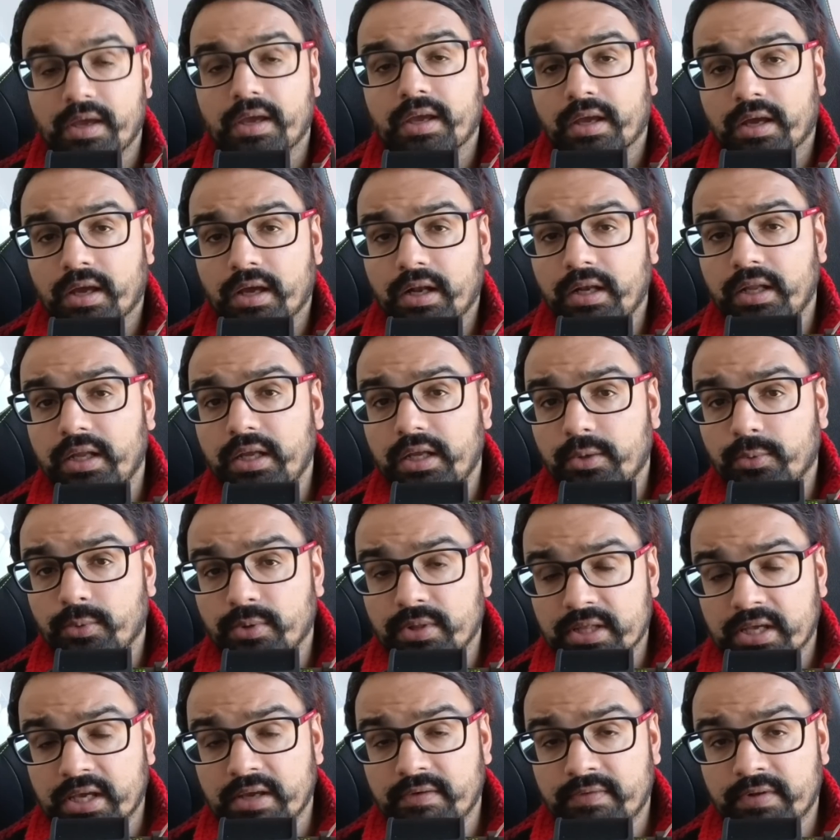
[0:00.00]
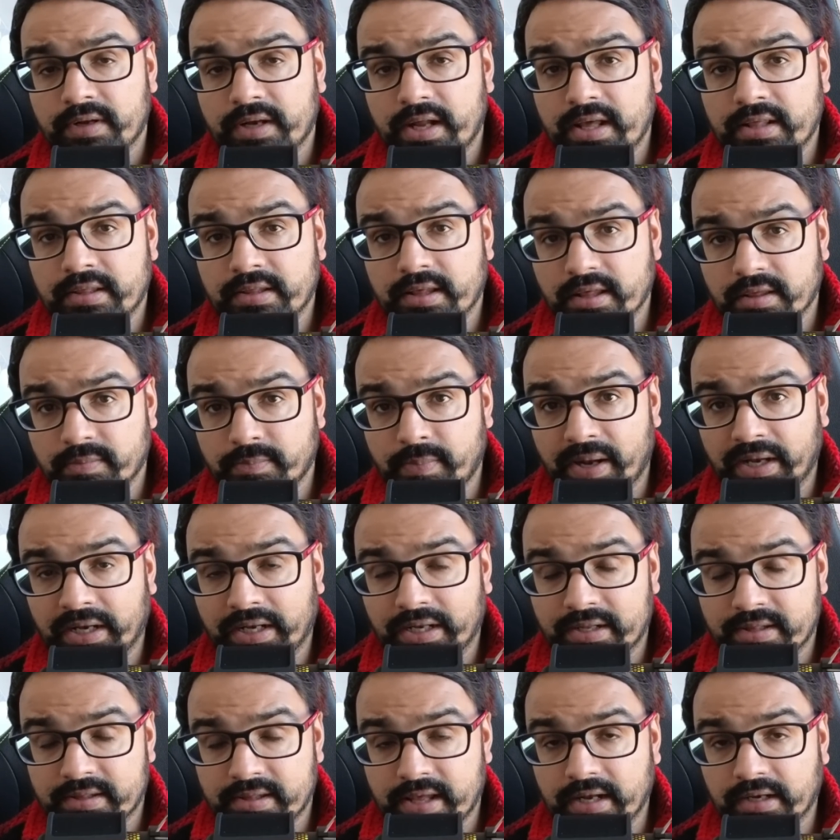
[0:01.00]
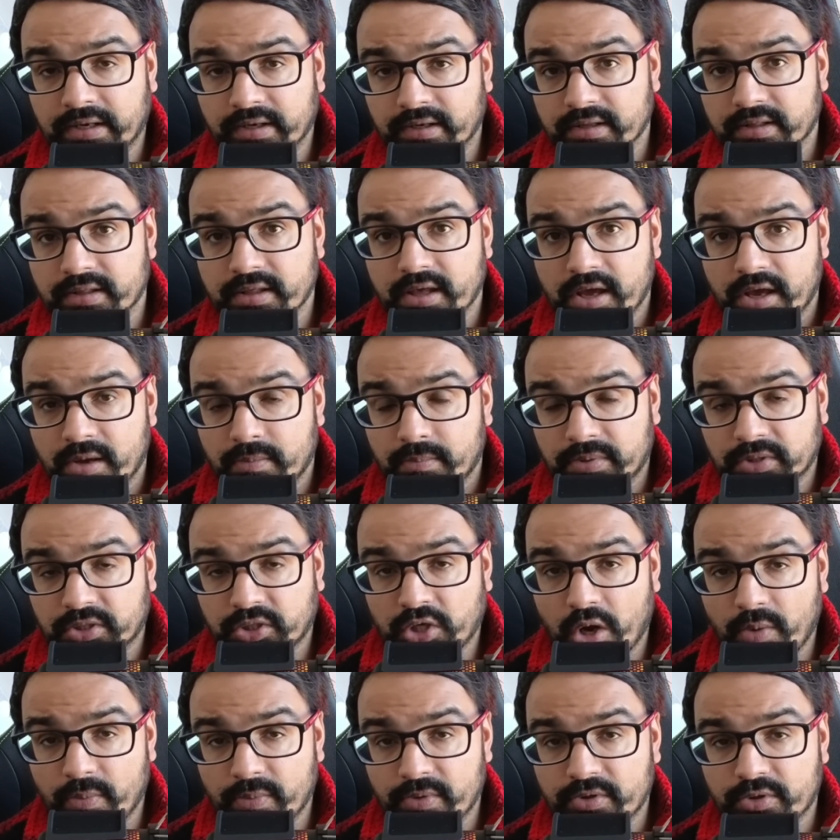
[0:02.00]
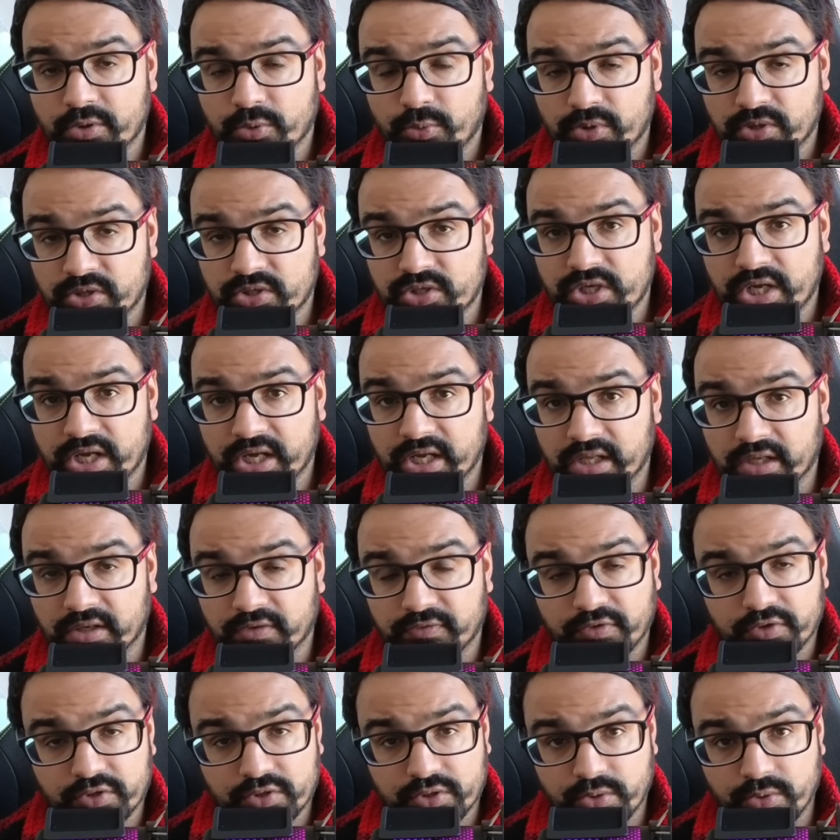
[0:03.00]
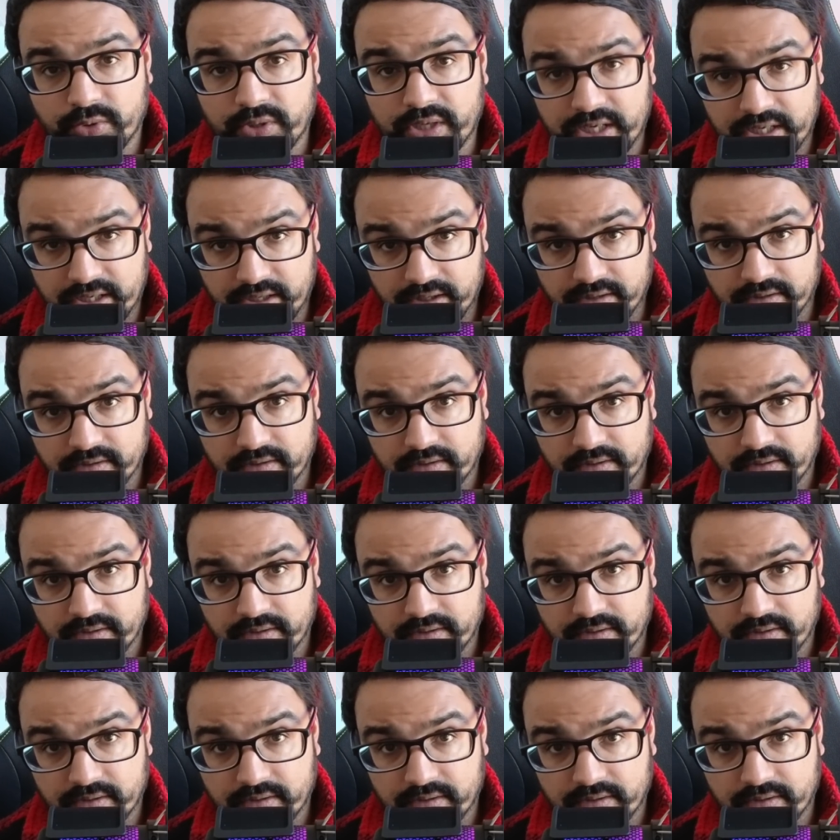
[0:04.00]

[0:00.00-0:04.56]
Colleen was given a suspended sentence, but Thomas was jailed for 2 years.